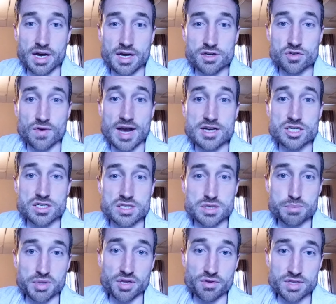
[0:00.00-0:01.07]
directions
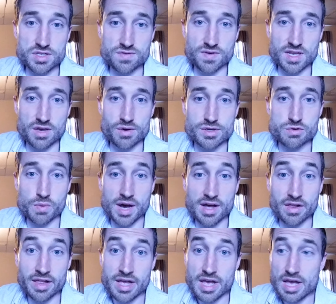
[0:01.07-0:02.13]
below this video as
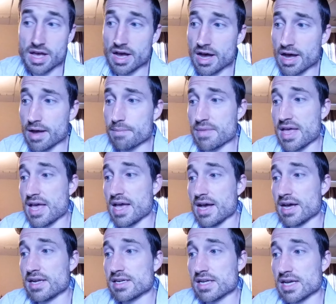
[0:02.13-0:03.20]
well.
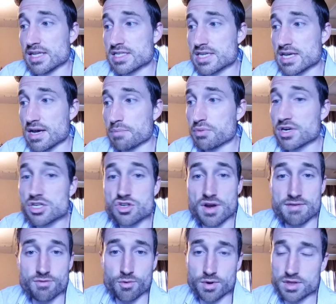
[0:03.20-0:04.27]
And it's pretty
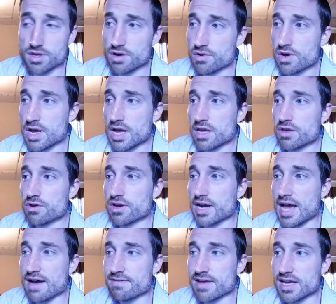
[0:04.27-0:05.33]
straightforward though. You're going to
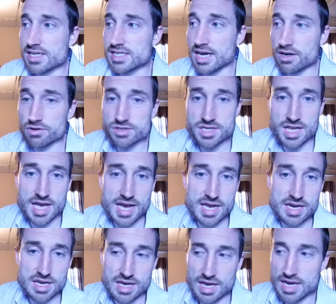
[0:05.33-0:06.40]
have a title
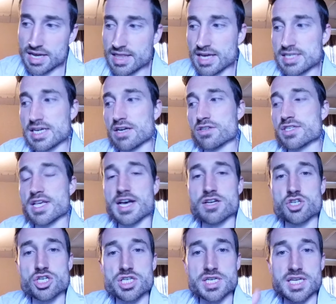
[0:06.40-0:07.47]
slide, and that title slide
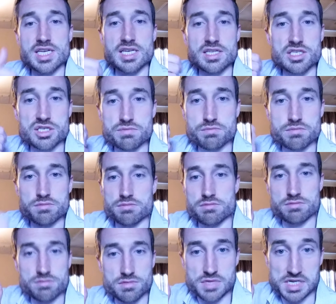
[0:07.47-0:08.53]
just needs
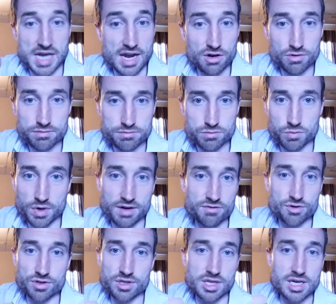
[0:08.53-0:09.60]
the title,
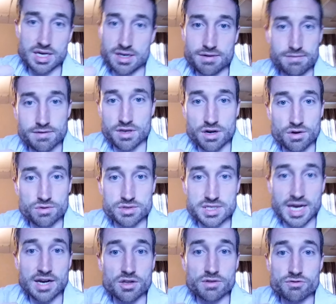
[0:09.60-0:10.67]
whatever the
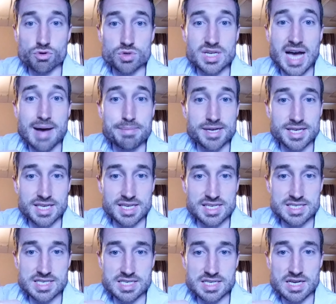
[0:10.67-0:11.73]
title of your topic
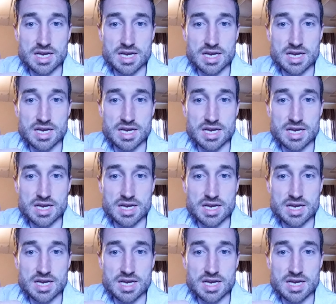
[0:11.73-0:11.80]
is,